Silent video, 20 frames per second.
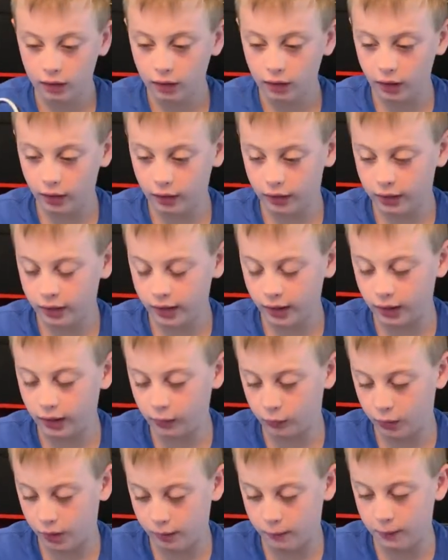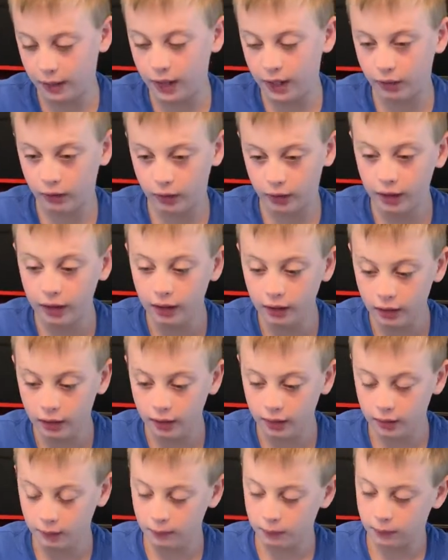I said it was a battery,
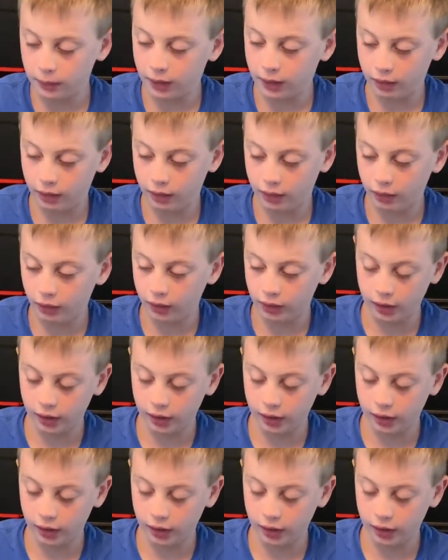but it's not.